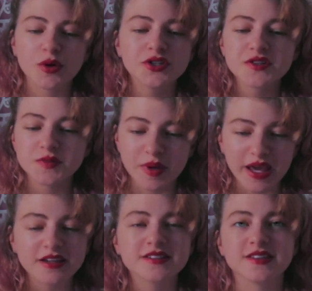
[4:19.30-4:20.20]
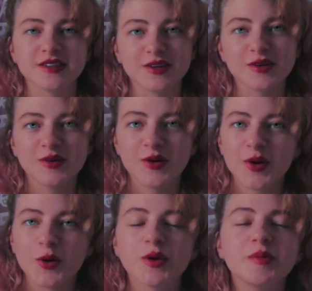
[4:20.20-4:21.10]
We're just painting.
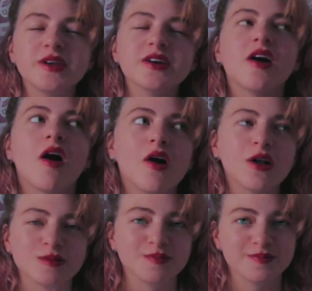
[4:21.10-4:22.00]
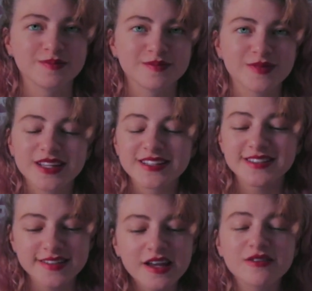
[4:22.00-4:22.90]
We're being calm.
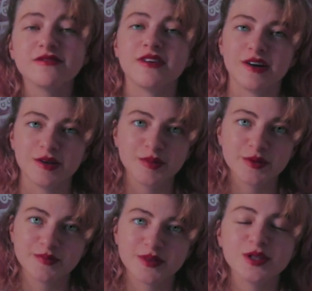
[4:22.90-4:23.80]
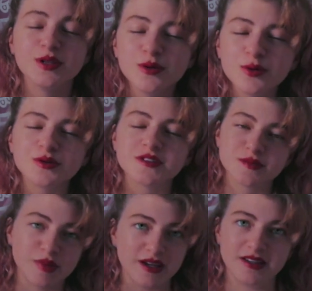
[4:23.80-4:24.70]
Zen vibe,
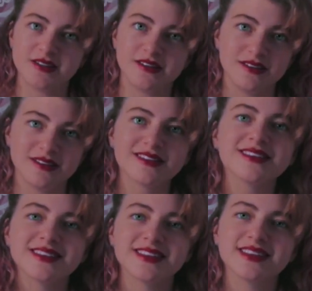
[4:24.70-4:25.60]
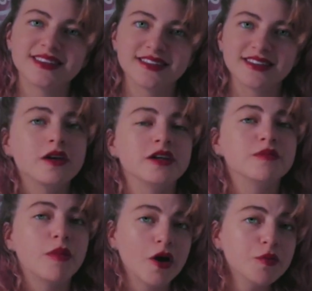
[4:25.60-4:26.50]
loose painting.
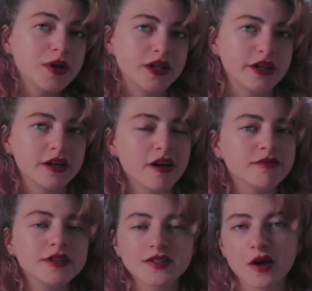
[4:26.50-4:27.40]
In my opinion, every